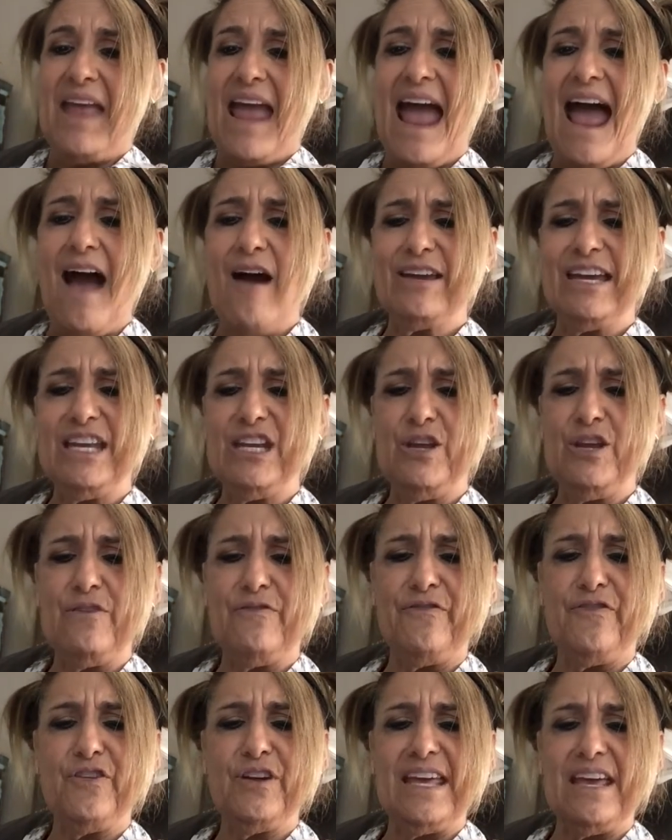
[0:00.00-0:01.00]
How can you
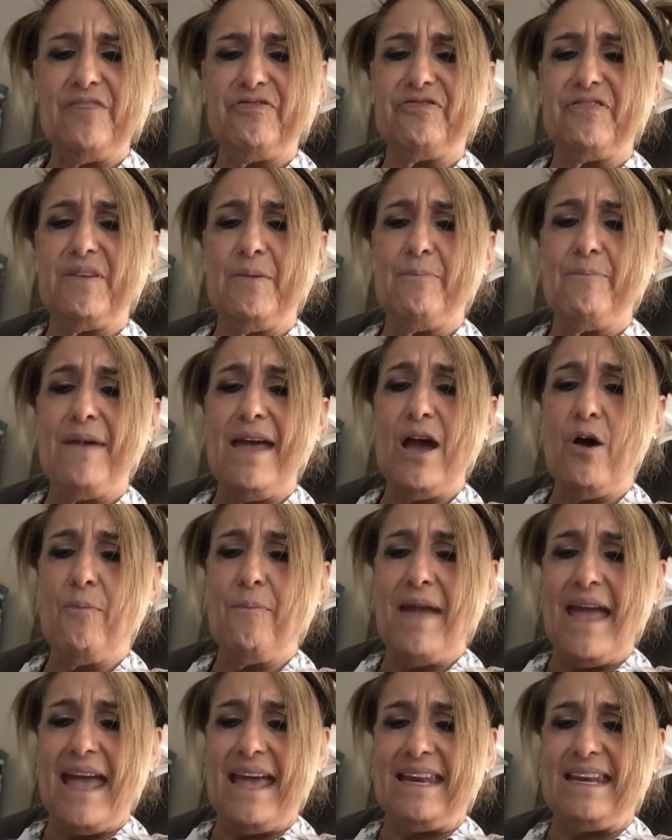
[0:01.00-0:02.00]
forget the
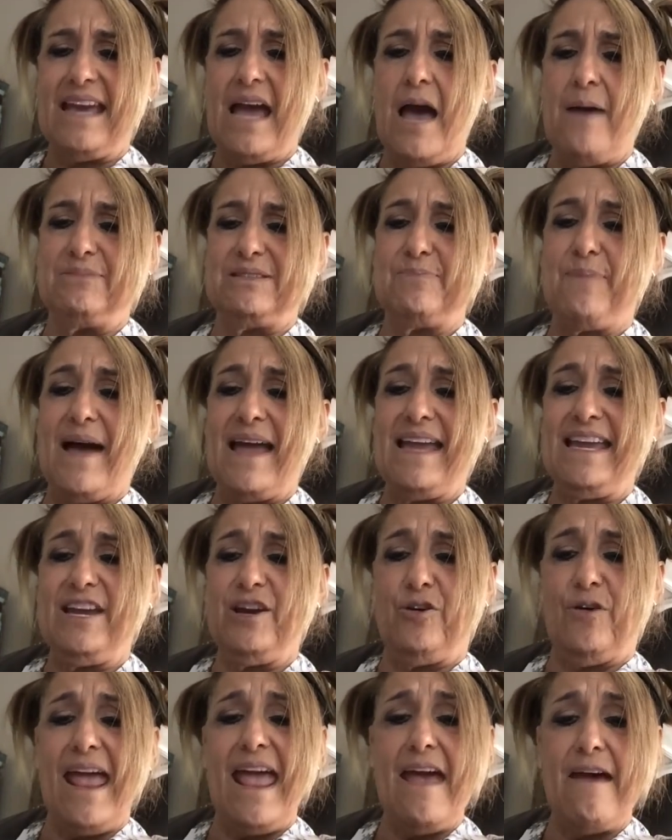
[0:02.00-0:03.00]
mailman comes by here